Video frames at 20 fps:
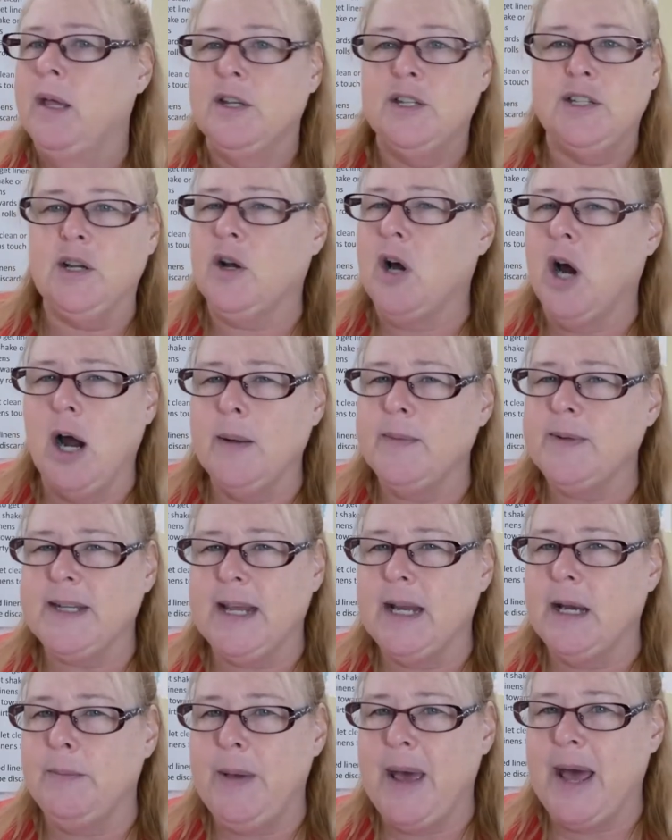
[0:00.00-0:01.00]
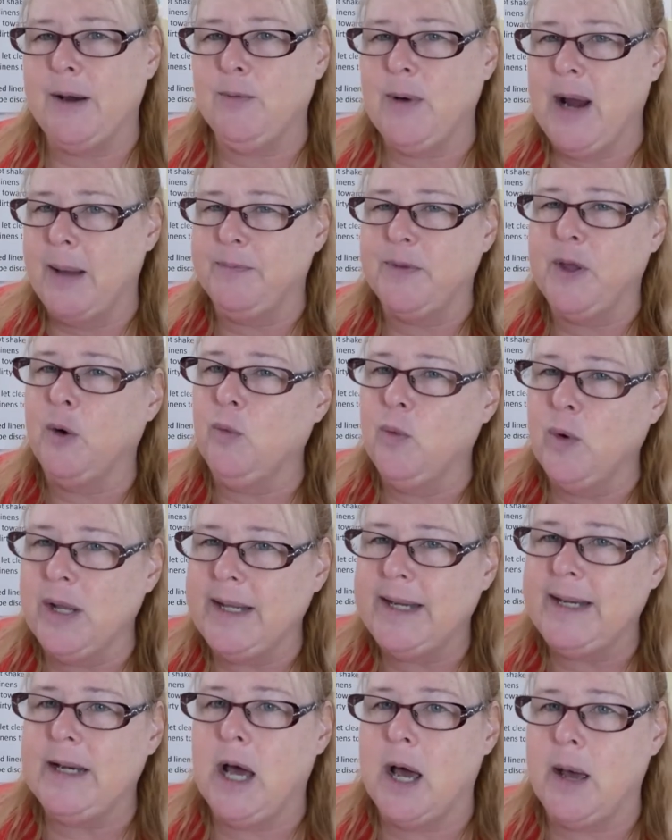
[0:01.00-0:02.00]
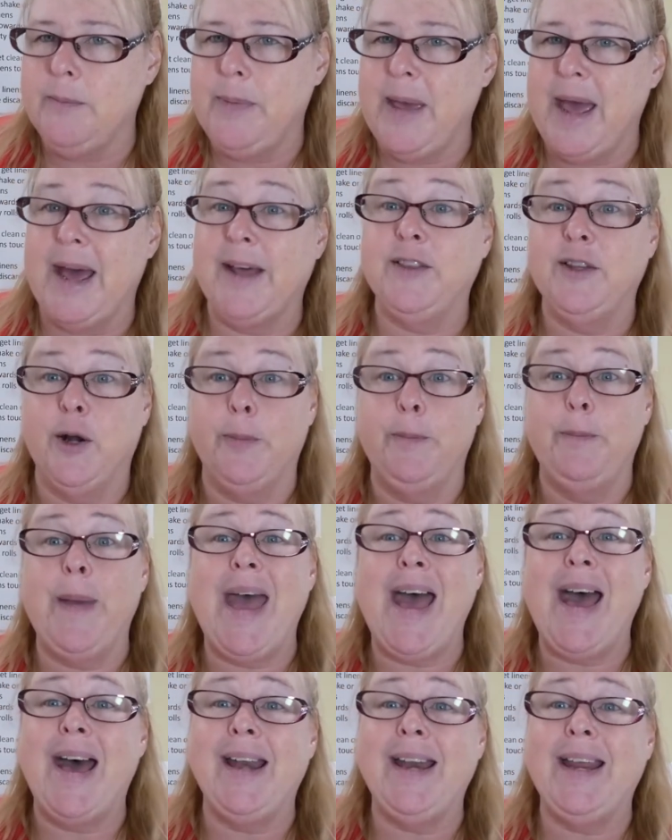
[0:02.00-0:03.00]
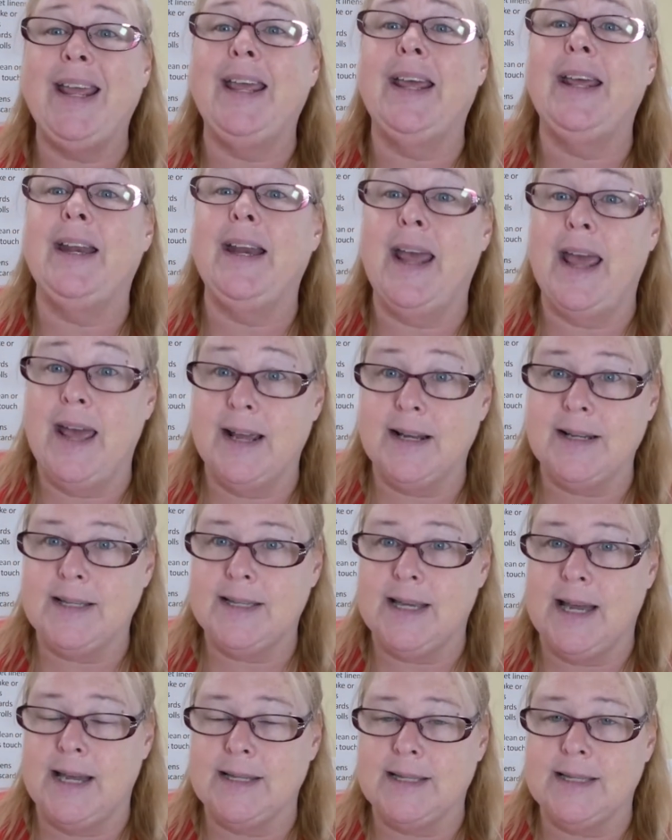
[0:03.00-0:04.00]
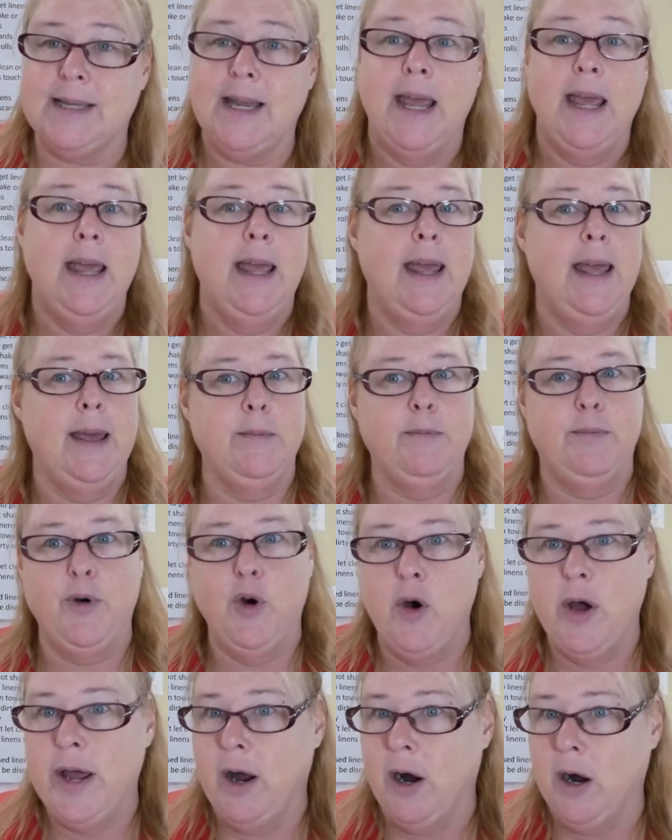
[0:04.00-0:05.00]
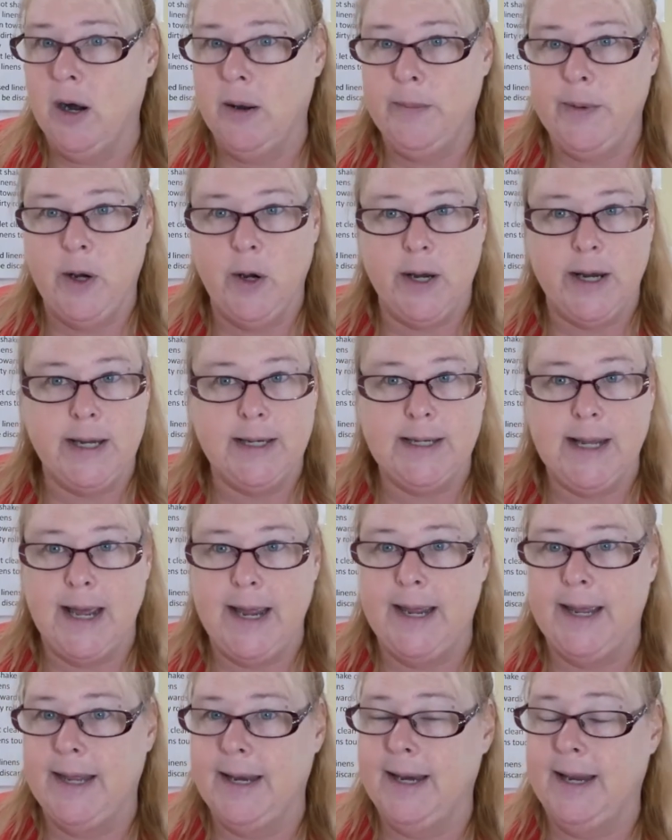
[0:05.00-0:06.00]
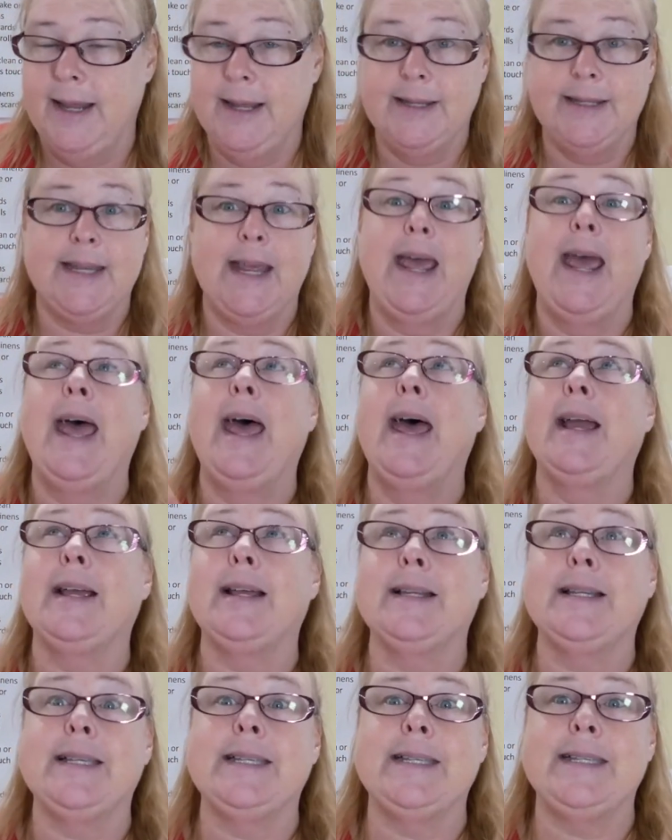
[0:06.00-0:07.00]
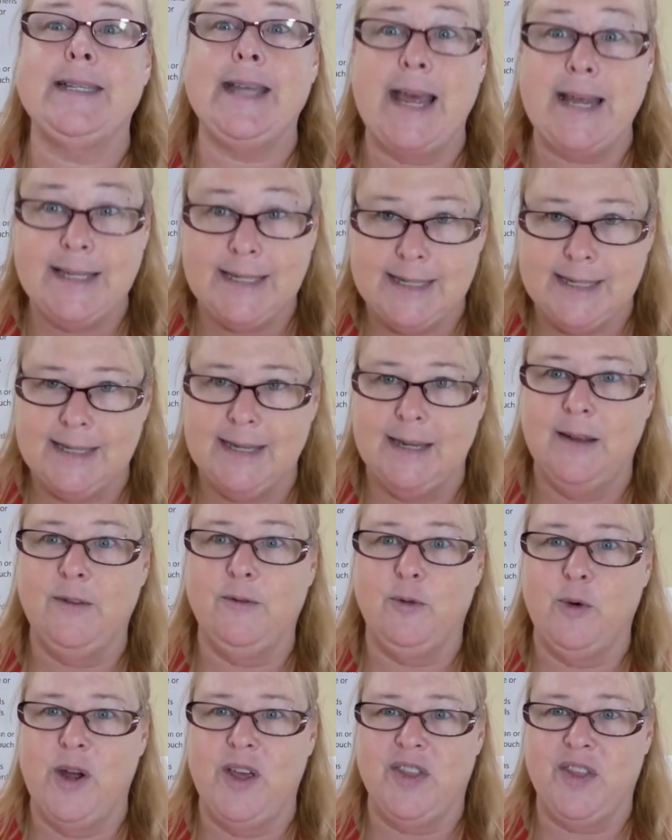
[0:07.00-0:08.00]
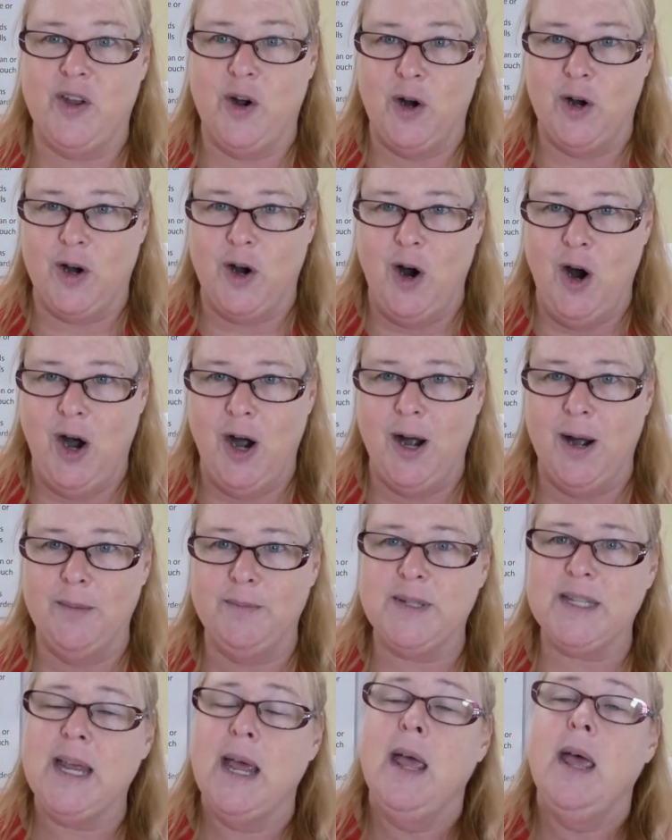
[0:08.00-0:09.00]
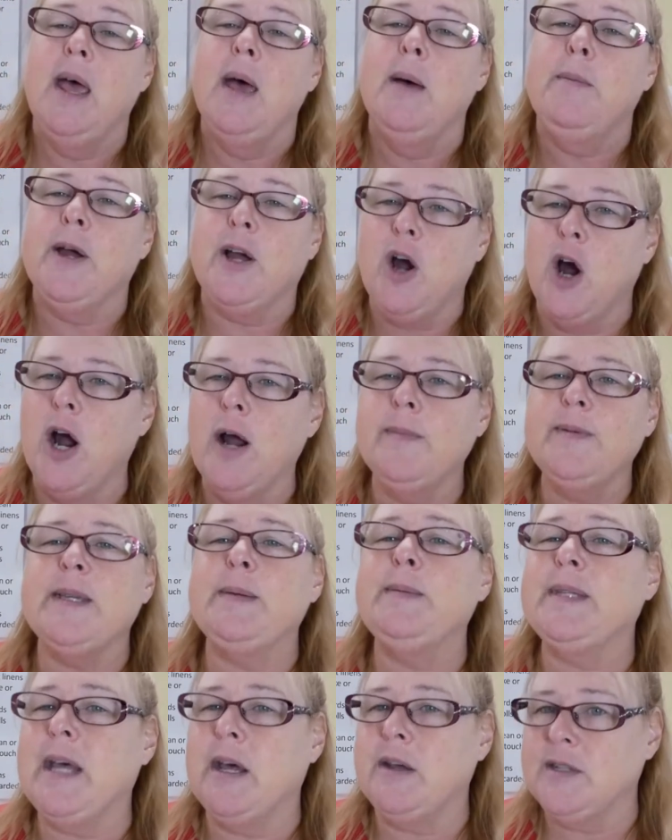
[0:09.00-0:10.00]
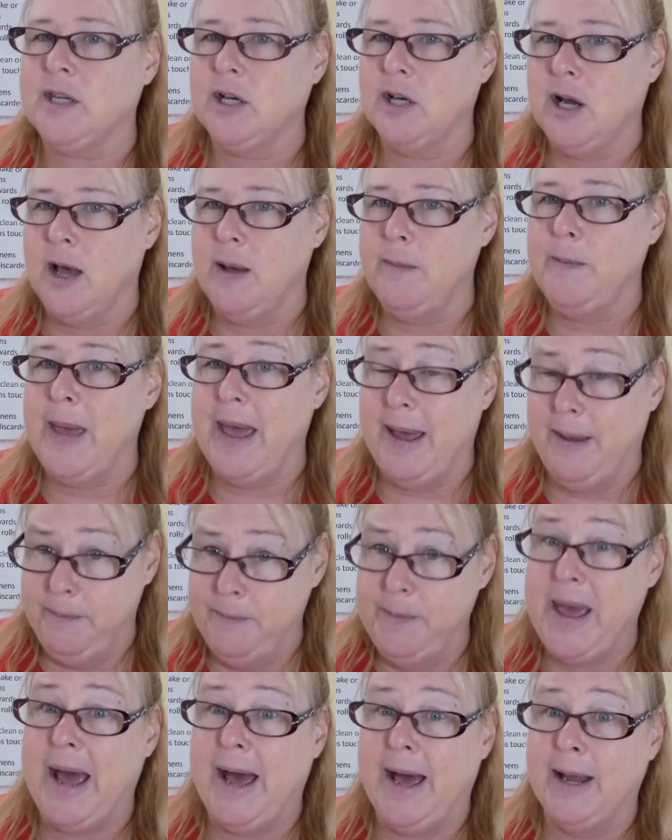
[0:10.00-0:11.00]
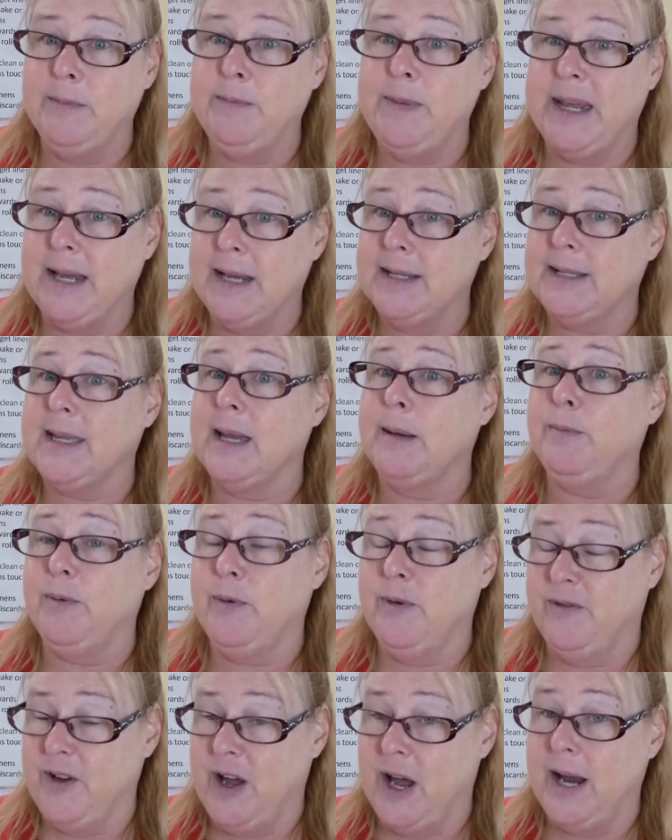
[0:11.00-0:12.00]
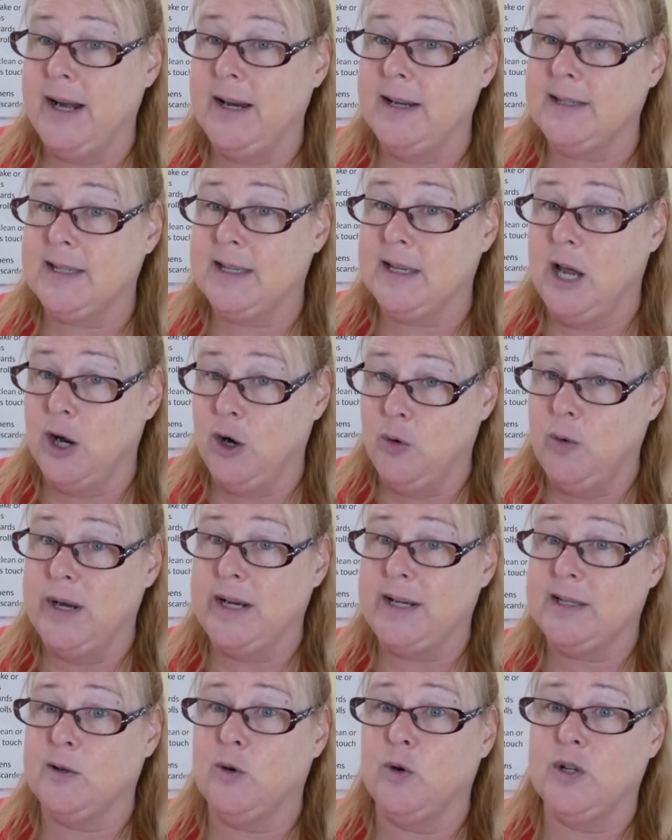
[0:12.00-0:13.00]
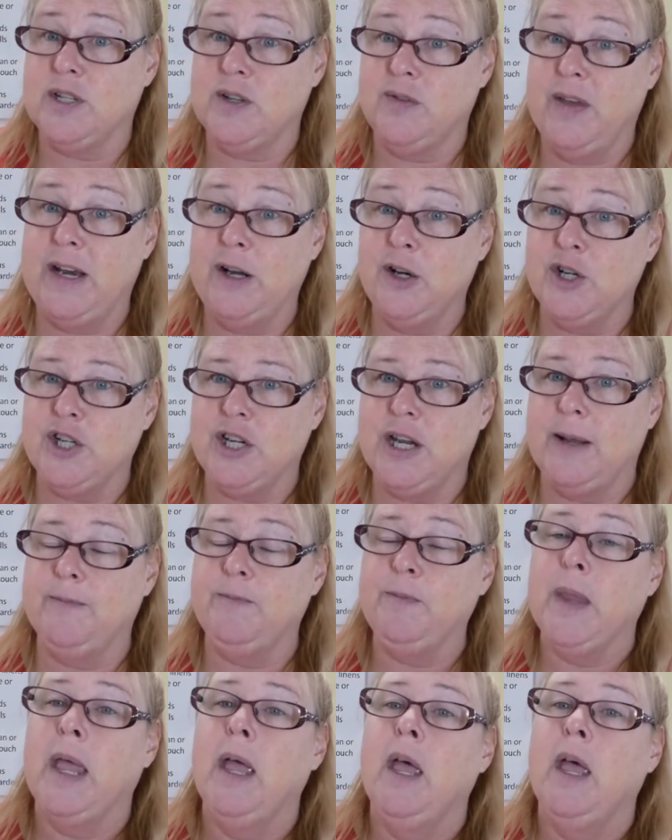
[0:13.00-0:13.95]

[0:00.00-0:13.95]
So carbs get a bad rap. They're really not bad. They're bad in excess. And boy, our American diet is excessive with our carbs. But carbs themselves are not bad because they provide us a quick source of energy.